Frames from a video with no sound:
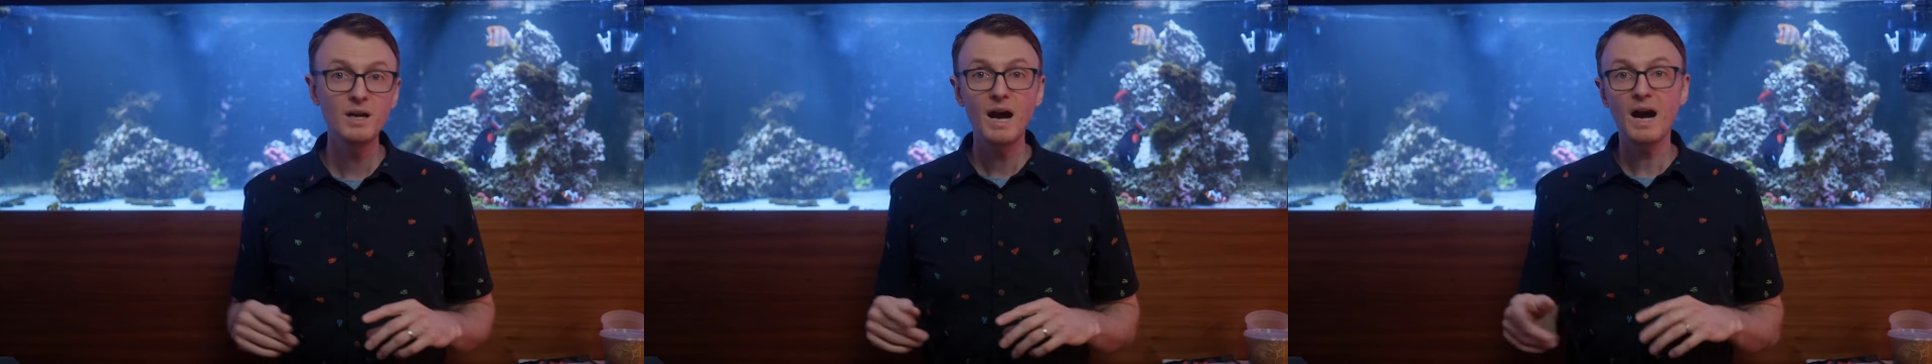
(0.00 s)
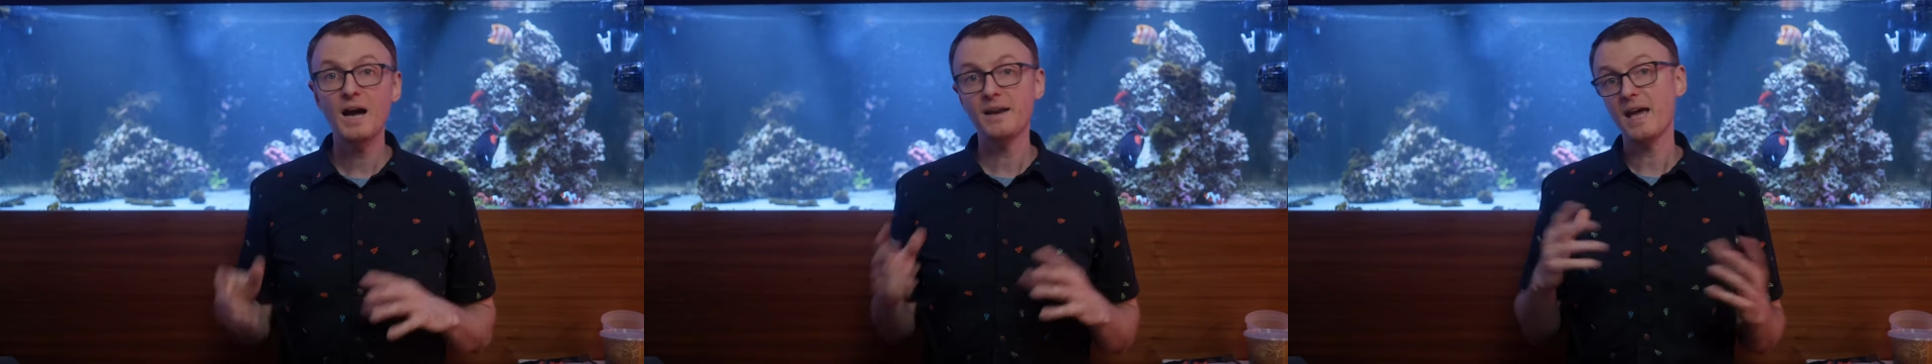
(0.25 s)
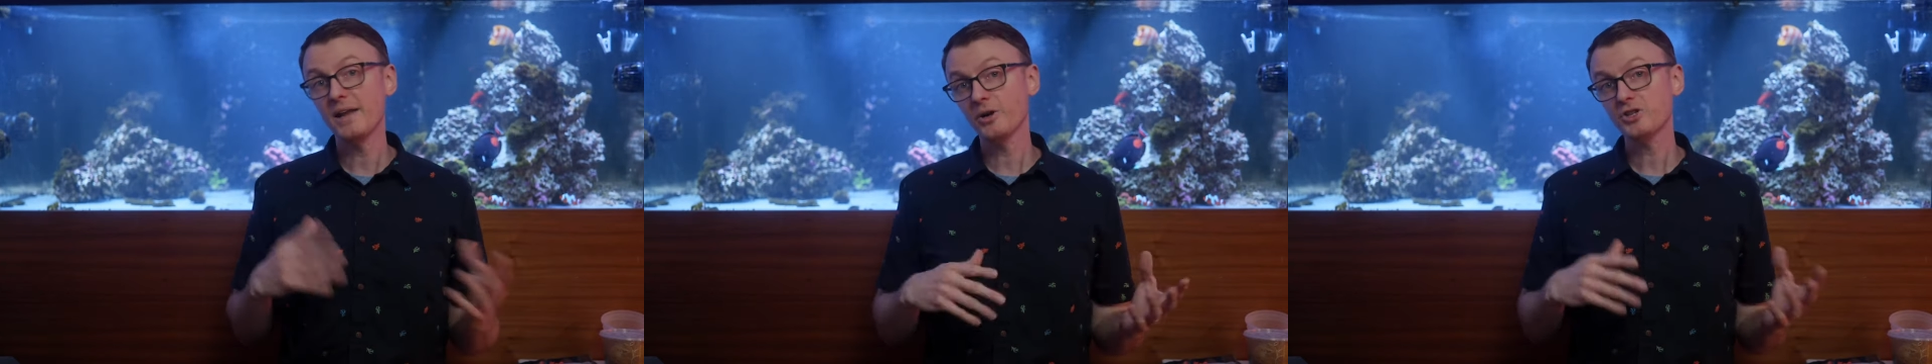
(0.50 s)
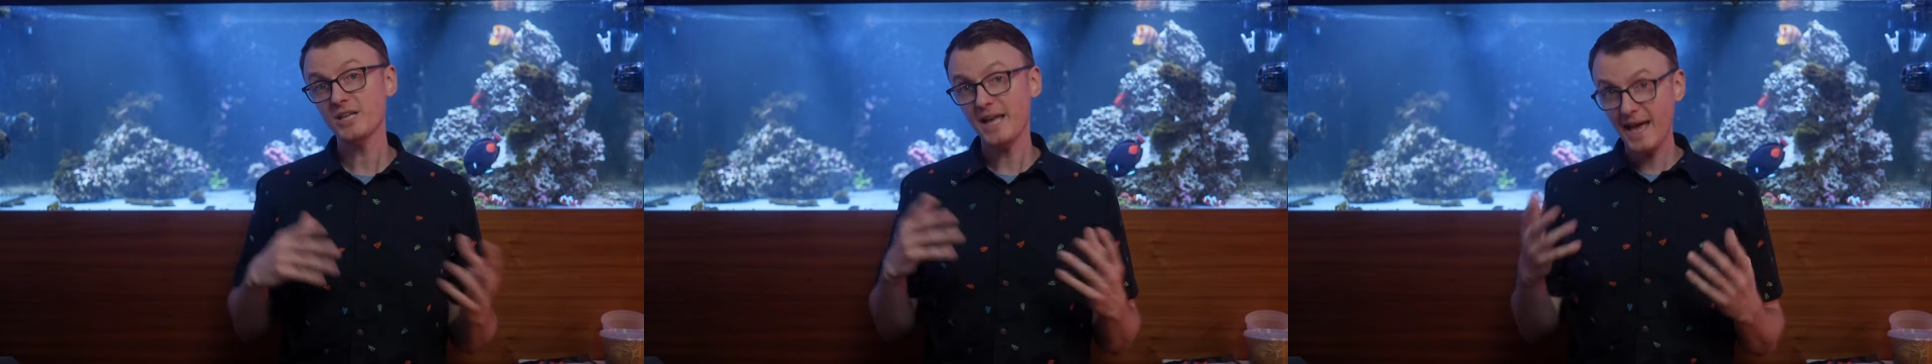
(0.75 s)
on
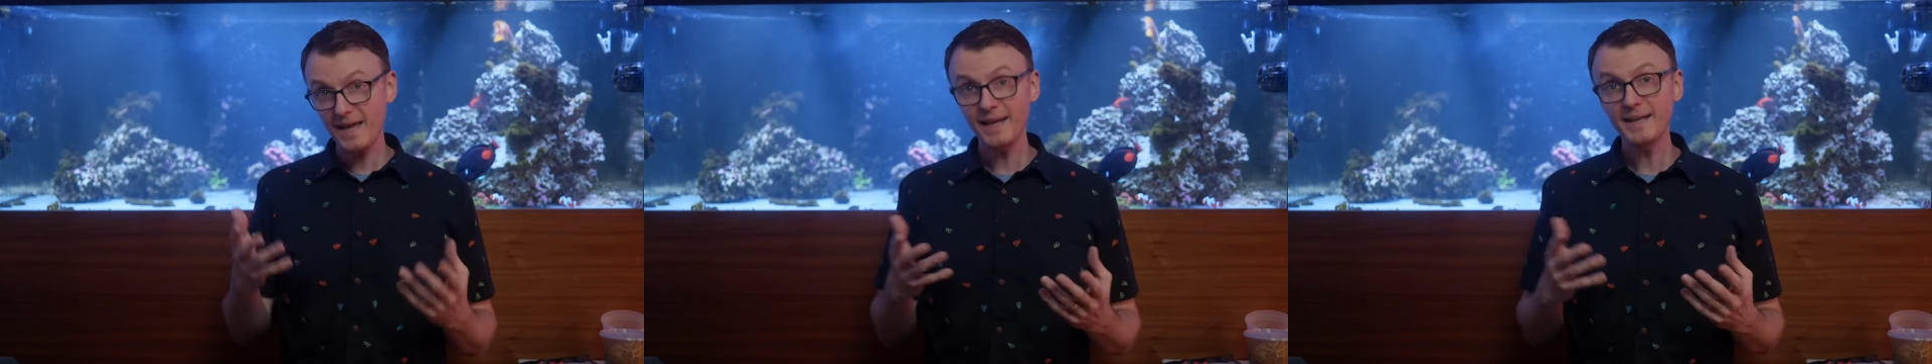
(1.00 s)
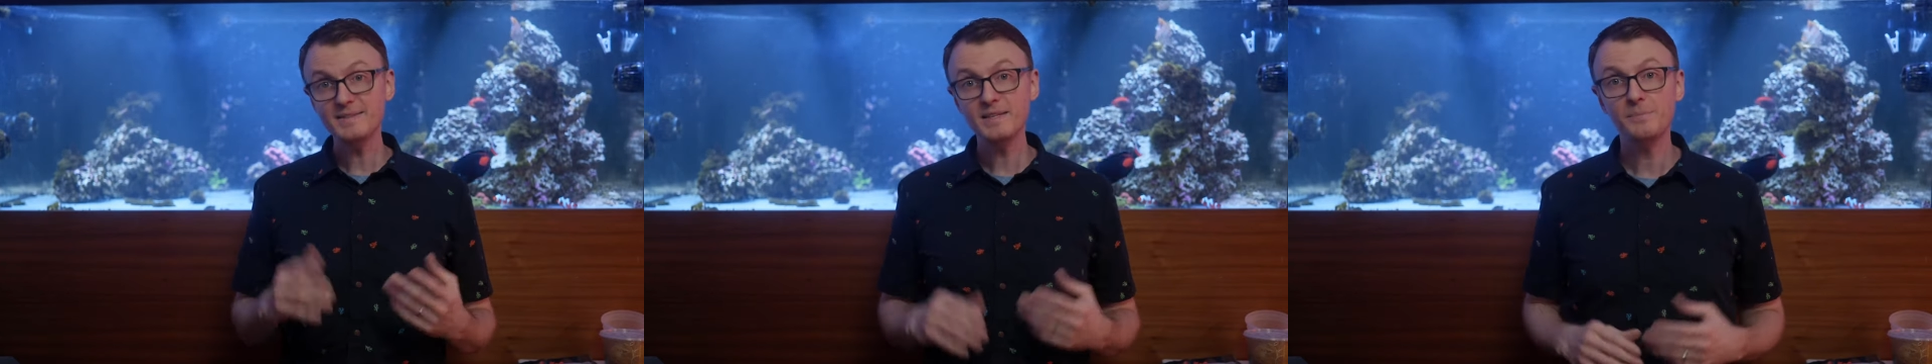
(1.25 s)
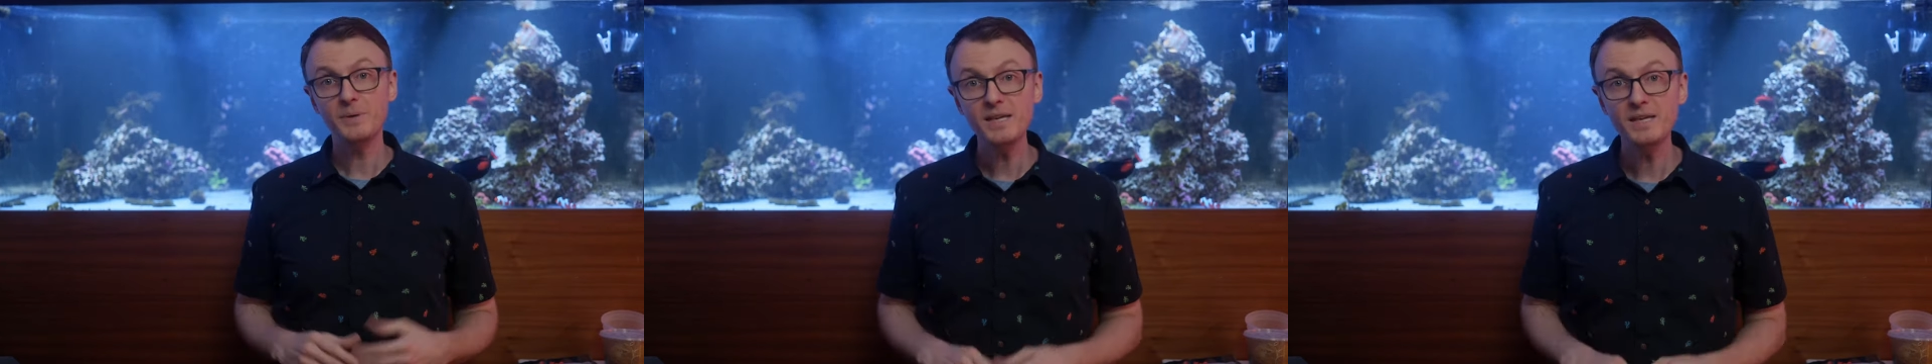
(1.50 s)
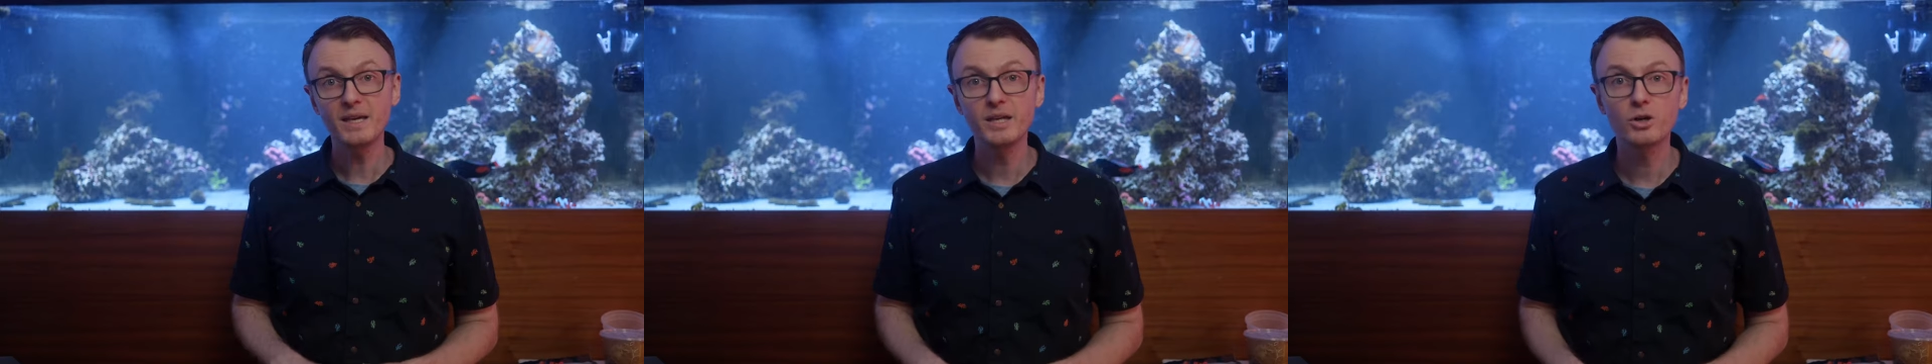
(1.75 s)
energy and
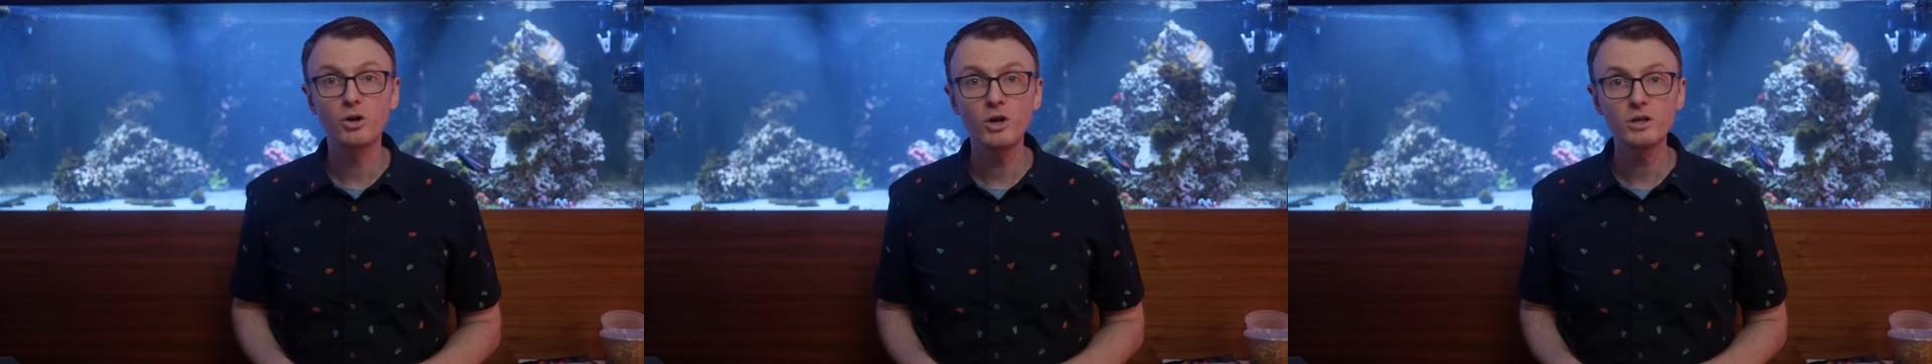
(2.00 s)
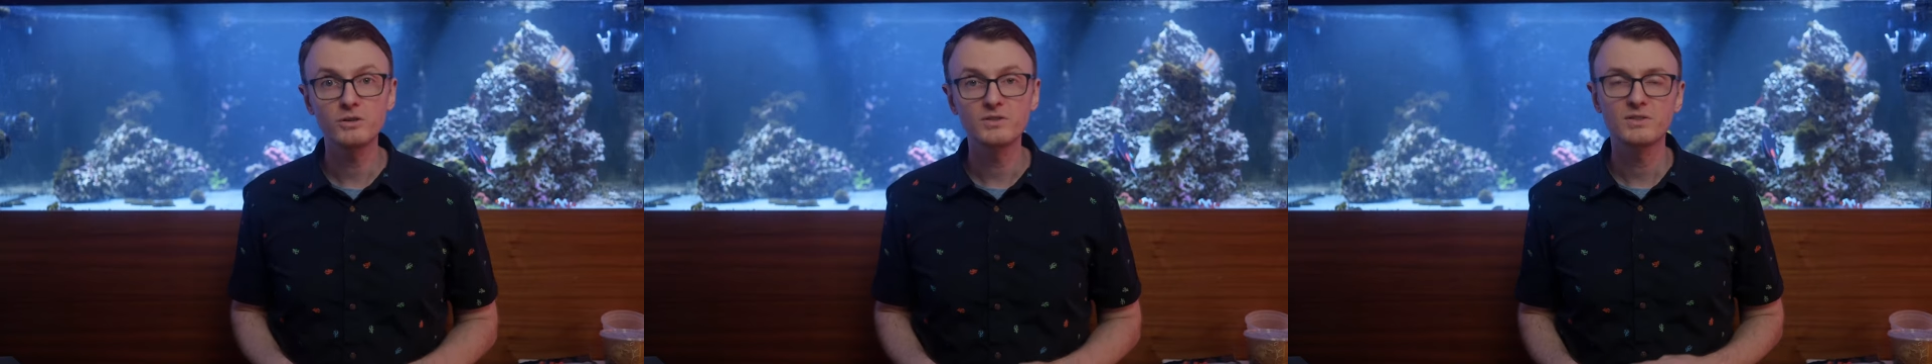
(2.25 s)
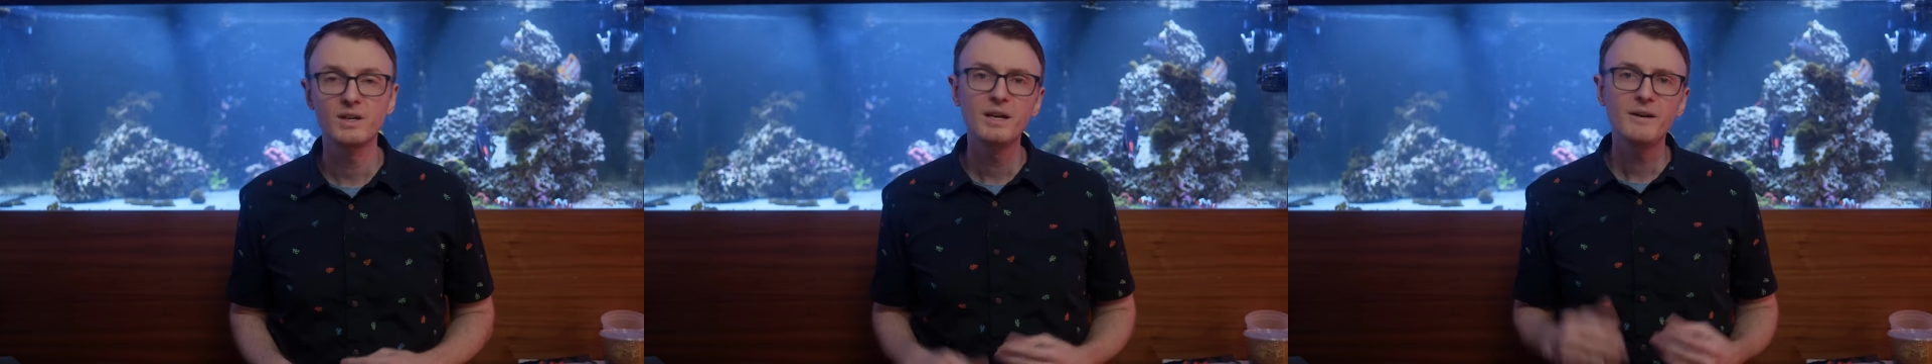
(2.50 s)
ATP in corals